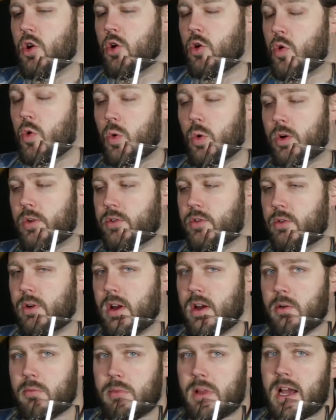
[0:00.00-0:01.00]
coarse
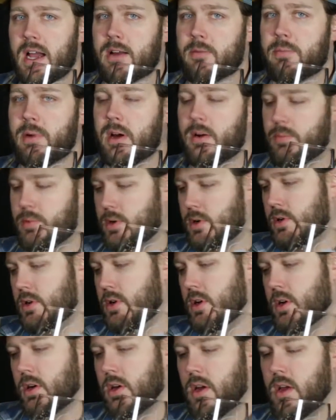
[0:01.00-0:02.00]
ground black pepper,
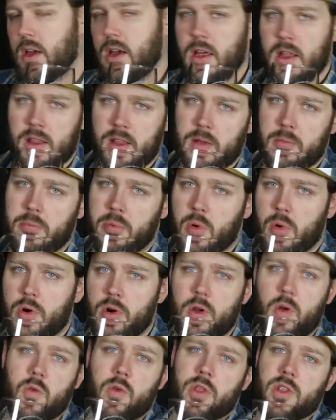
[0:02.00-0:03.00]
and then
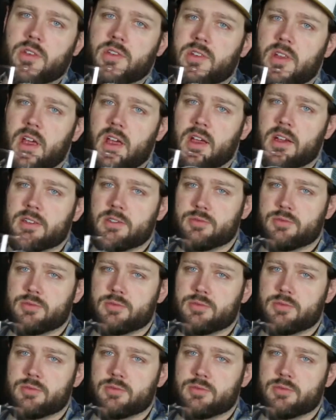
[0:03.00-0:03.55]
pour it over the steak.